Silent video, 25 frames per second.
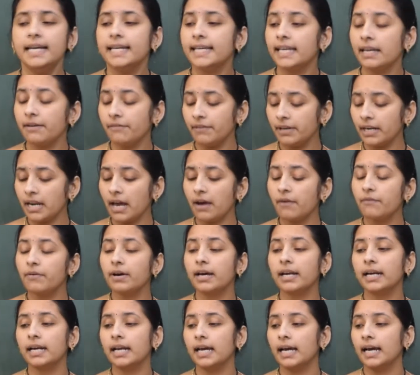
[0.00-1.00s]
Even
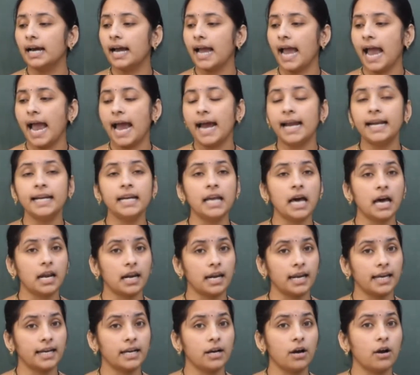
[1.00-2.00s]
our hand or
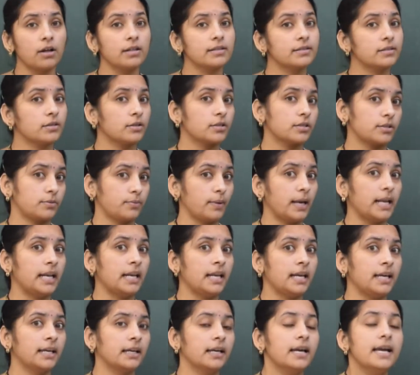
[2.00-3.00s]
leg also
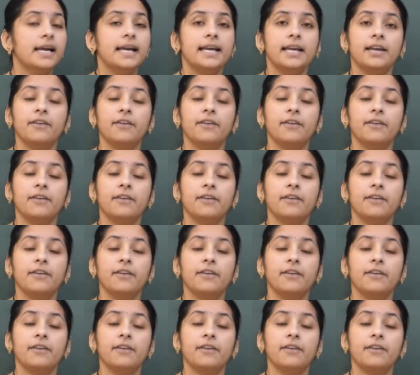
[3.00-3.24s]
swelling.